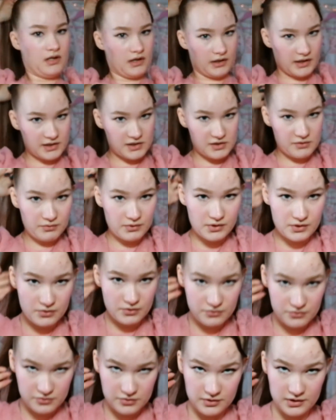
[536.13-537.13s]
I guess you would
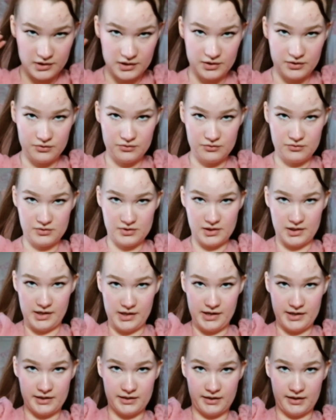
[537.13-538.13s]
usually use
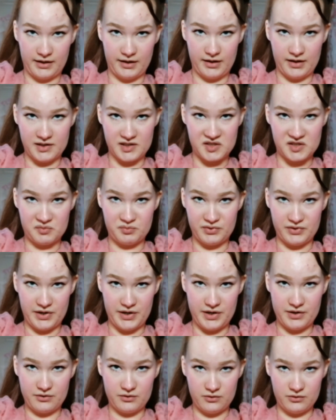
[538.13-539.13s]
like
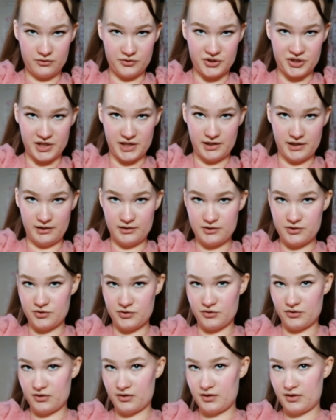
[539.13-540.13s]
hairspray or gel
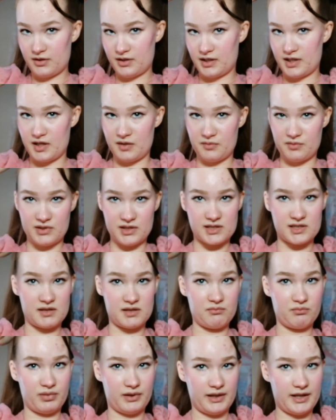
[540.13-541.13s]
to keep this
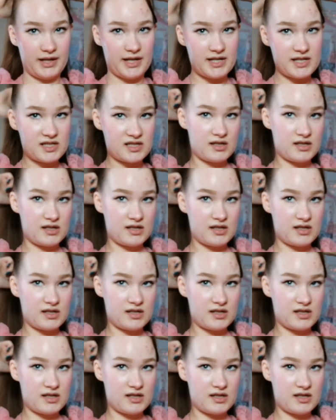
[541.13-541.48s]
in place.